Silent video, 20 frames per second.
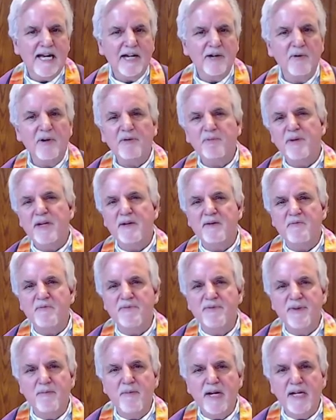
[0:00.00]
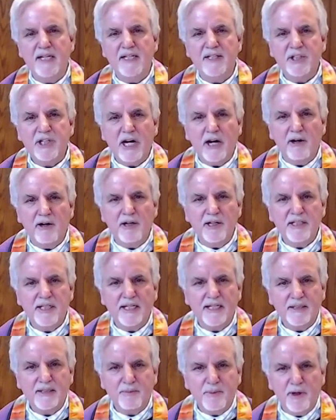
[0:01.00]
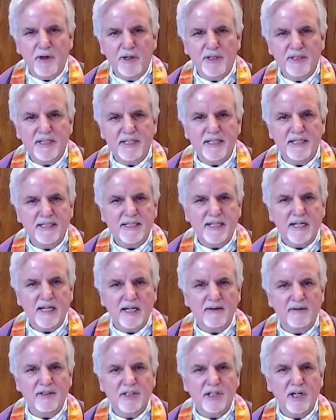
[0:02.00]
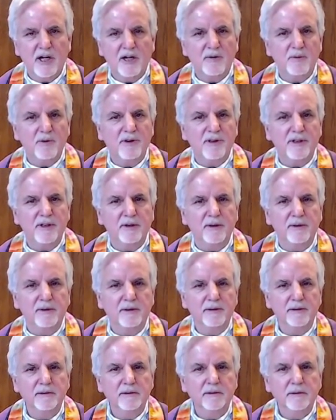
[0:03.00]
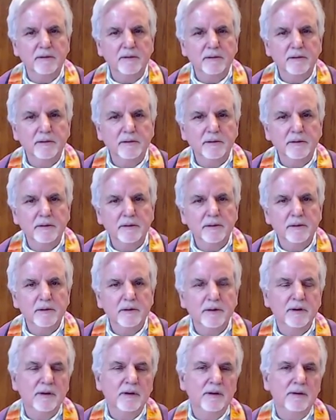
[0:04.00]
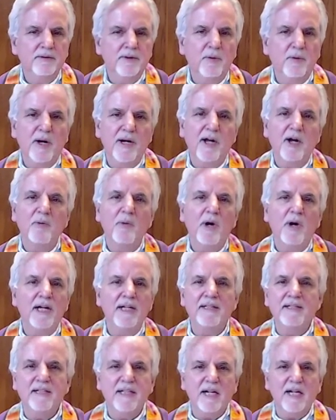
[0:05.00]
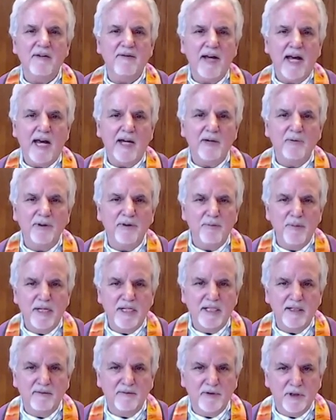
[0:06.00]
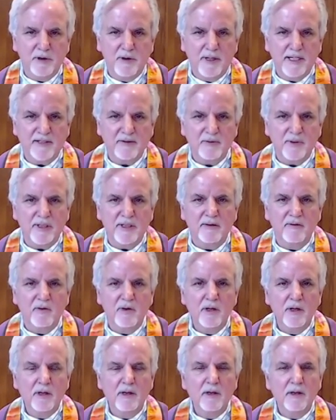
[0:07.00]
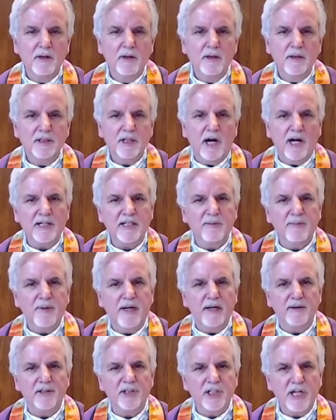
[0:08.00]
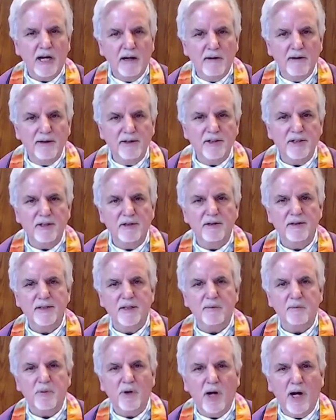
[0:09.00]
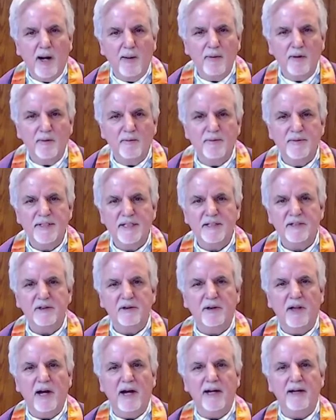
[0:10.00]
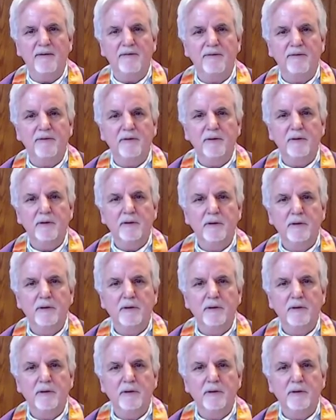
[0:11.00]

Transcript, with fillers: I take with me the many cherished experiences that I've shared with you, the one on ones that I've had with many of you as we talked about challenges and problems in your life,